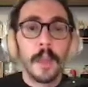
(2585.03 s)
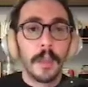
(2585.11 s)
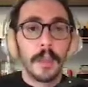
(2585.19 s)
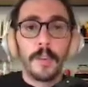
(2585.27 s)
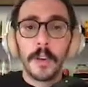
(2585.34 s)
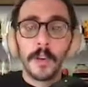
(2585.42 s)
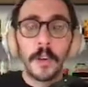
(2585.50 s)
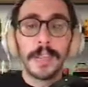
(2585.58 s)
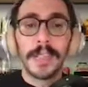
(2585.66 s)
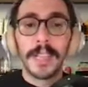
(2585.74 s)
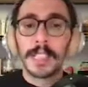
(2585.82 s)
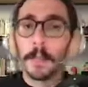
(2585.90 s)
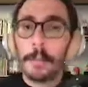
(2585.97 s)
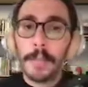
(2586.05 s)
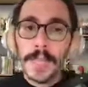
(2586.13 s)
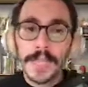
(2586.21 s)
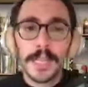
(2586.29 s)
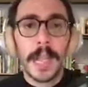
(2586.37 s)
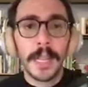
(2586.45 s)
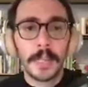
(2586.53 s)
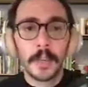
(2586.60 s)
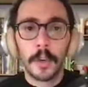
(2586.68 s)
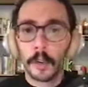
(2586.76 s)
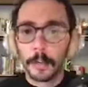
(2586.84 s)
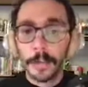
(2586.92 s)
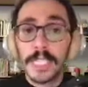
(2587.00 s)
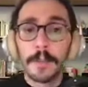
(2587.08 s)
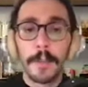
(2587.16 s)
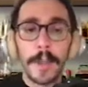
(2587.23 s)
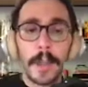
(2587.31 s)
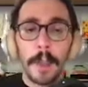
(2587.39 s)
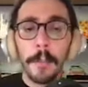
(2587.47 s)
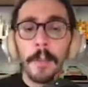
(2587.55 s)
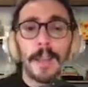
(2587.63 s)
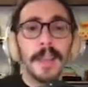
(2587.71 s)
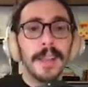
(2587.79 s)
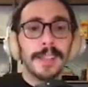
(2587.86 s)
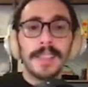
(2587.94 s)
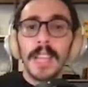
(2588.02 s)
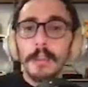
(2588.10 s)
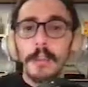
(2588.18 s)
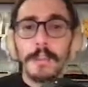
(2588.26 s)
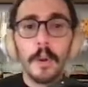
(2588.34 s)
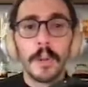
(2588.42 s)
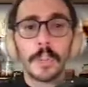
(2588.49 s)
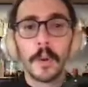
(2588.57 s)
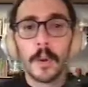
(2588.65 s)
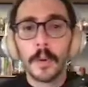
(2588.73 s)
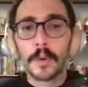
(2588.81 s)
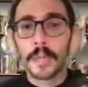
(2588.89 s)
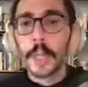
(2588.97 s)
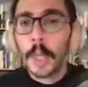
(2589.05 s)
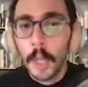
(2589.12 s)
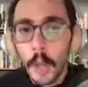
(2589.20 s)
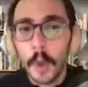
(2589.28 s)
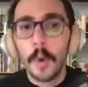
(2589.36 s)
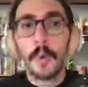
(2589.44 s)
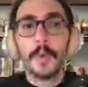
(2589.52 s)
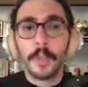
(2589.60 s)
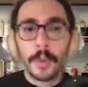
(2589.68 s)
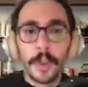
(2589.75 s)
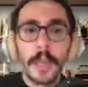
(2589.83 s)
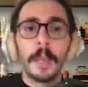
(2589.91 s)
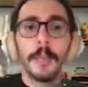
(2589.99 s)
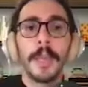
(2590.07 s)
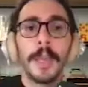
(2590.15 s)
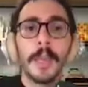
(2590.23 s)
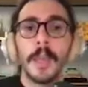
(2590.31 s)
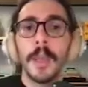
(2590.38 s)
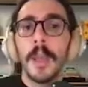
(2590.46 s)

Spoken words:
The first one says, please answer or please pick up, send me voice notes, hello, do you hear me?